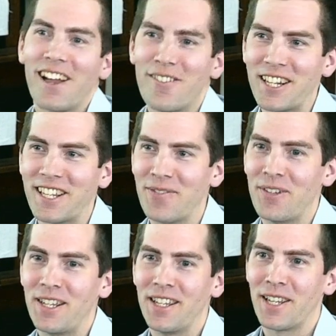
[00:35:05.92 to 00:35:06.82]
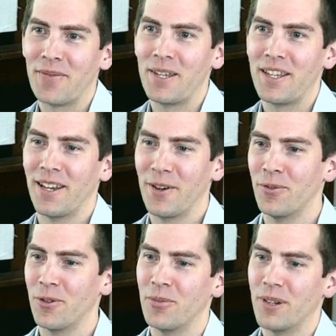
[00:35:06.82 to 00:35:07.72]
mean, it can be
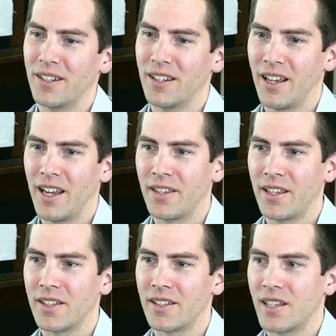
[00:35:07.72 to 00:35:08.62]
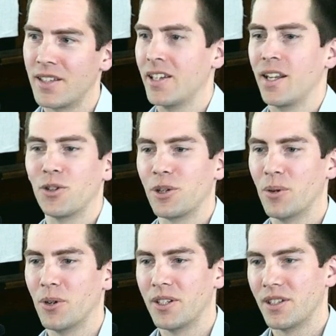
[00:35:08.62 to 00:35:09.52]
helpful, but I think it's an entry
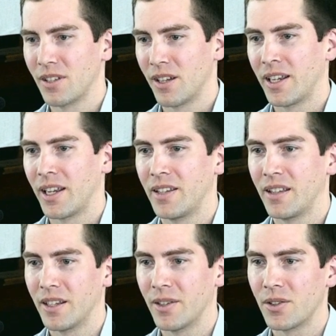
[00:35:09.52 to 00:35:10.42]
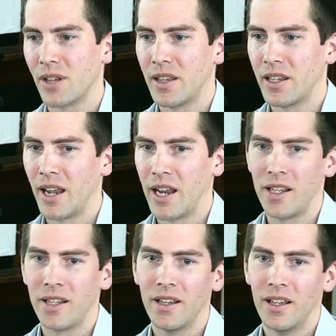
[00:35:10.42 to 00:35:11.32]
point just like anything else. I think
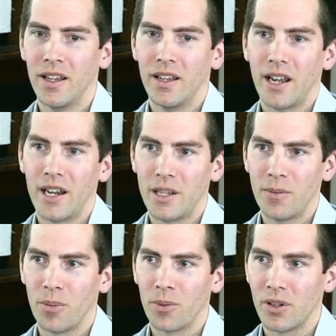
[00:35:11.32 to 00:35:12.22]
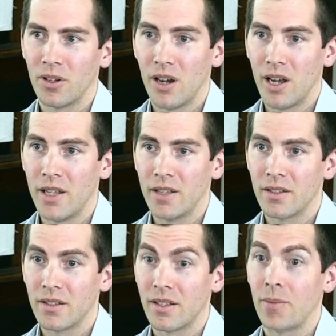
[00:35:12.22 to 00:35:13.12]
any
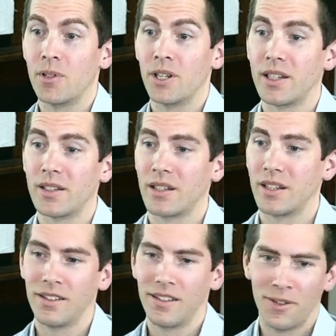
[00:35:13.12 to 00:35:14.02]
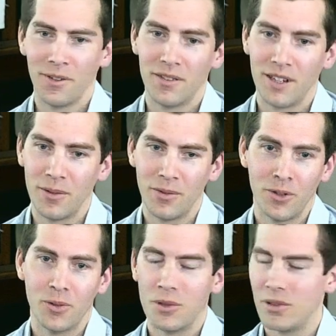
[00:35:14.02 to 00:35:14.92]
popularized subject in
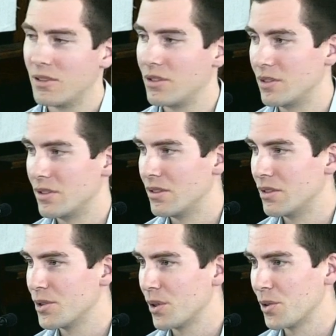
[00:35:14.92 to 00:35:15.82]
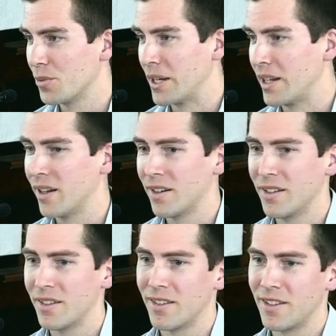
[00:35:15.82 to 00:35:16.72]
film or social media
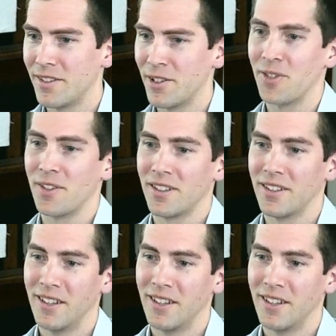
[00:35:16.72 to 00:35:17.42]
is just the,